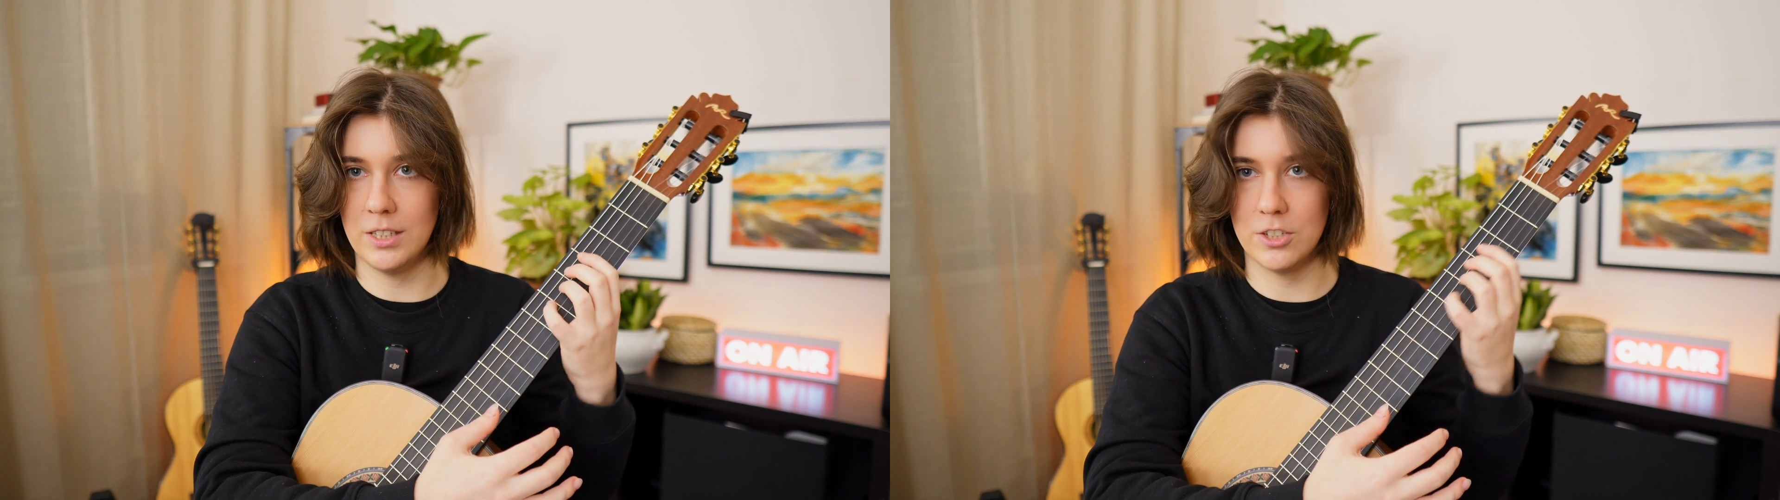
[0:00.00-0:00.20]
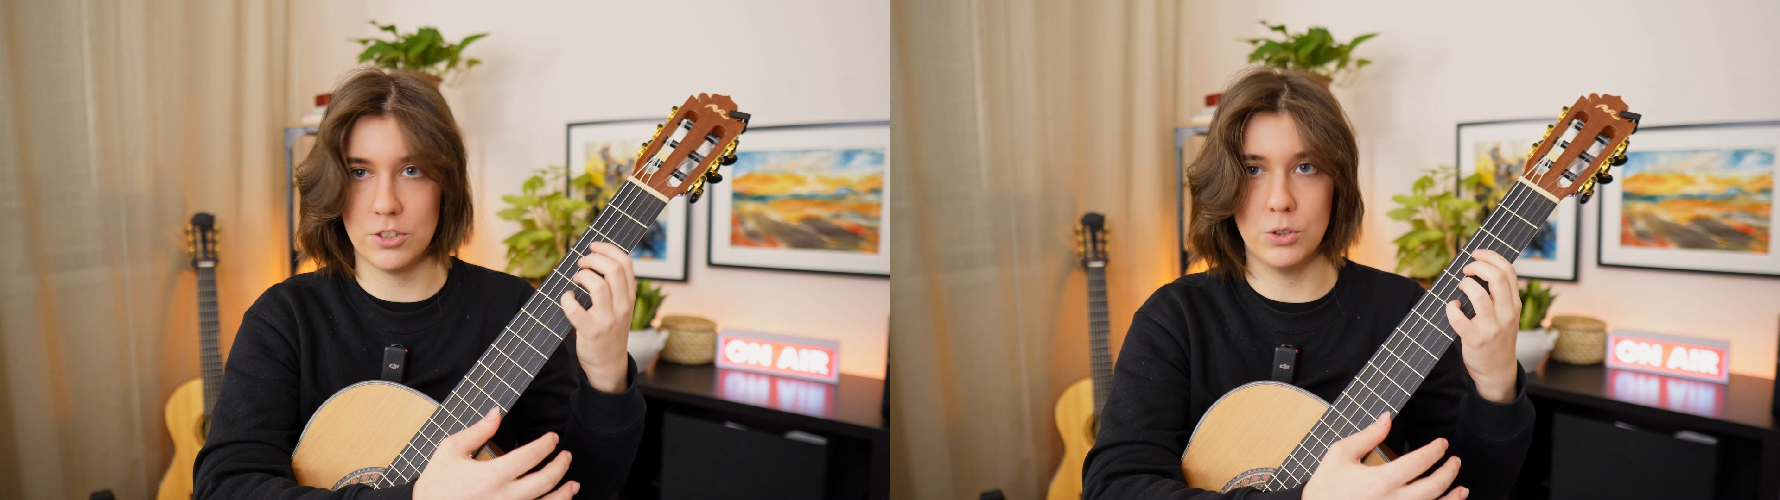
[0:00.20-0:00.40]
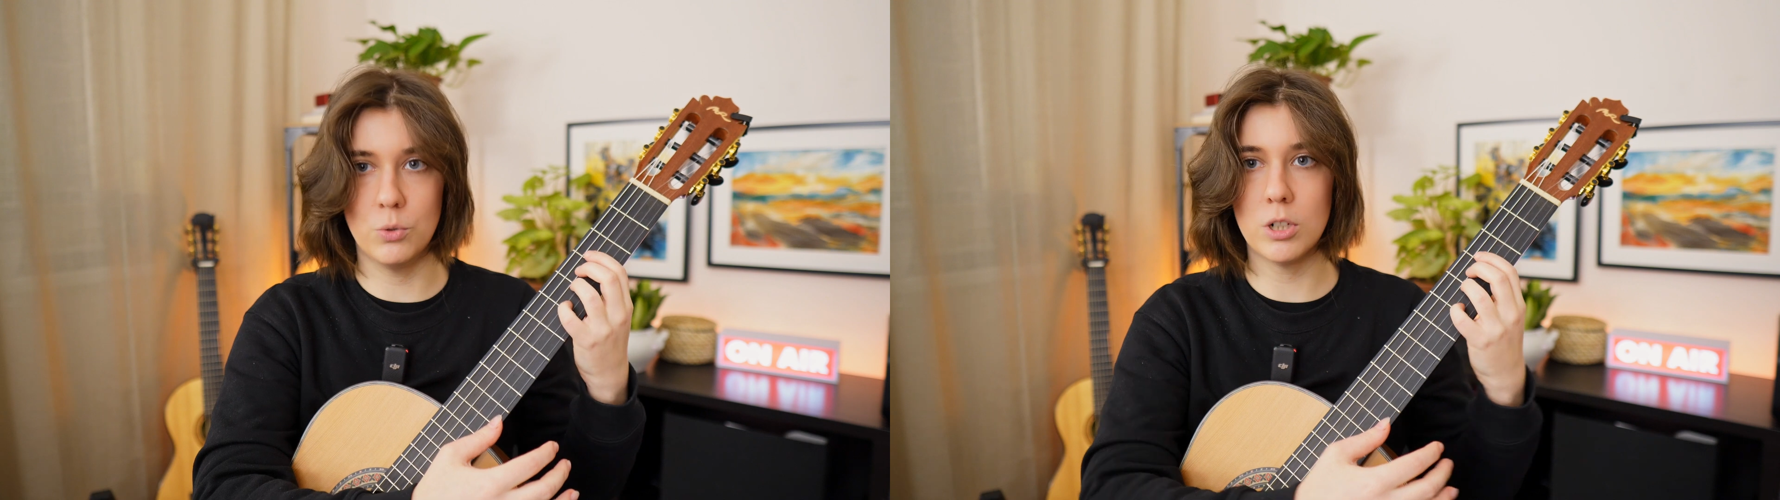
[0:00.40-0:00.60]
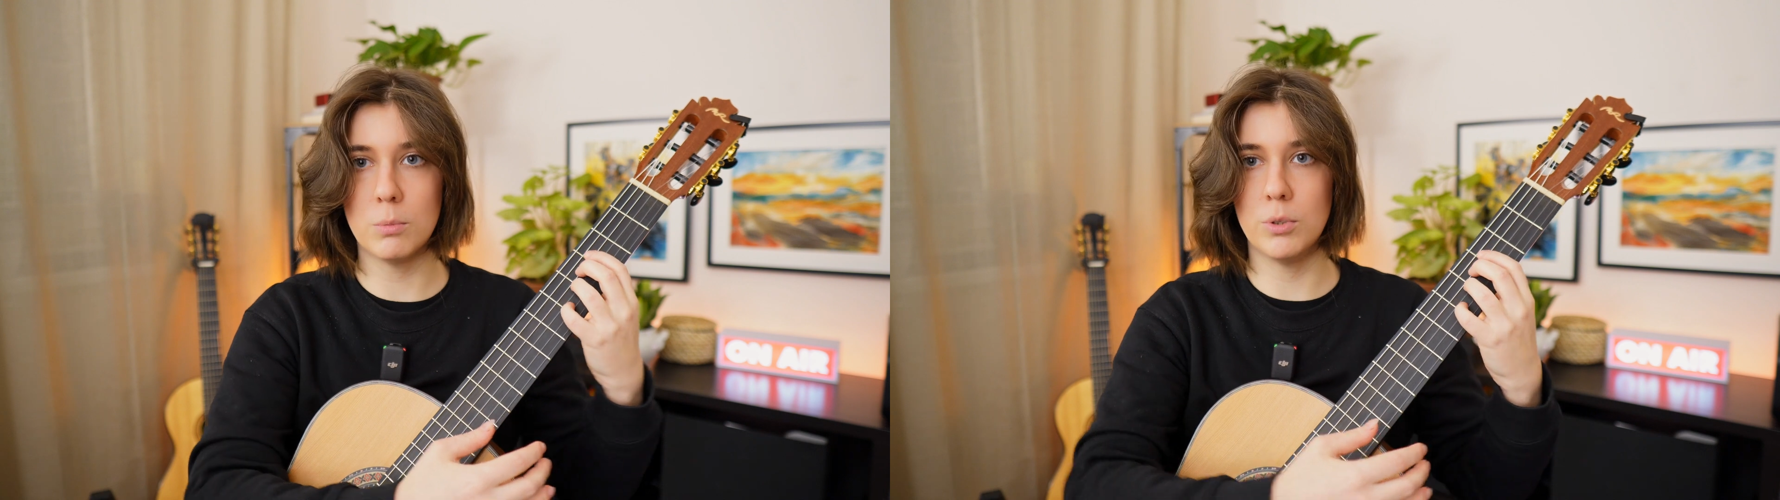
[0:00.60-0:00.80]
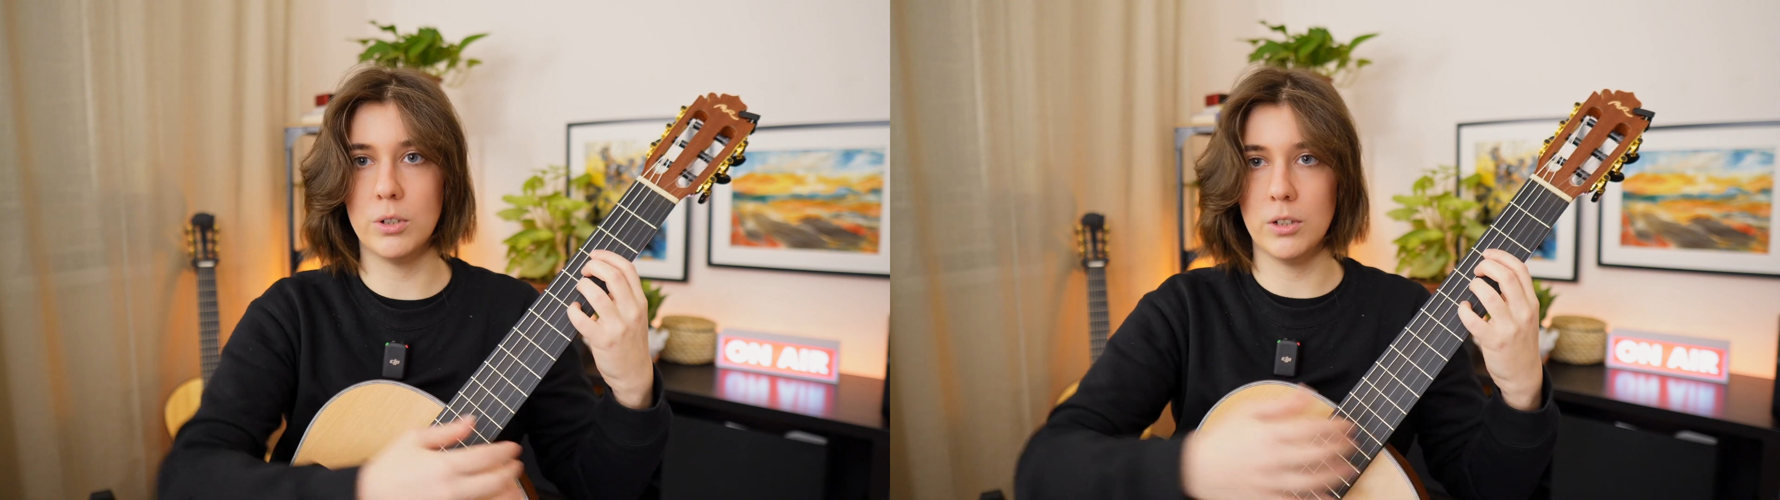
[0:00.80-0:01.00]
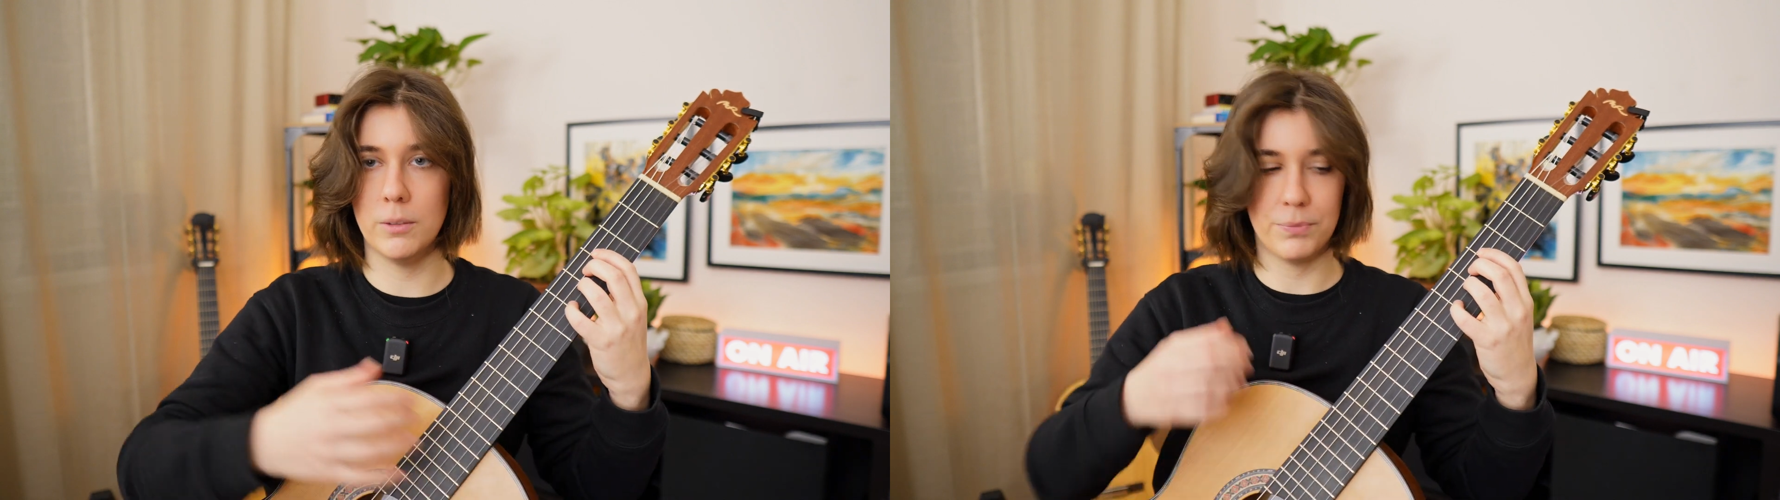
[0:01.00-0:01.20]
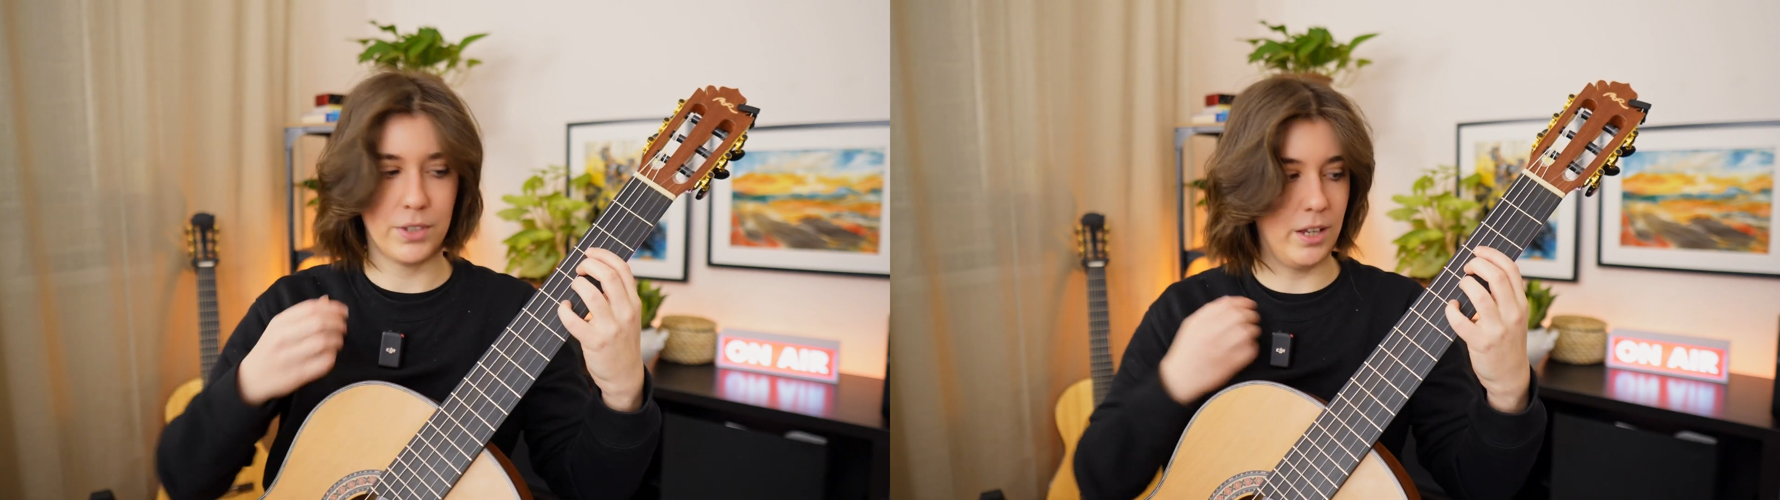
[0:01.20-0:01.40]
this normal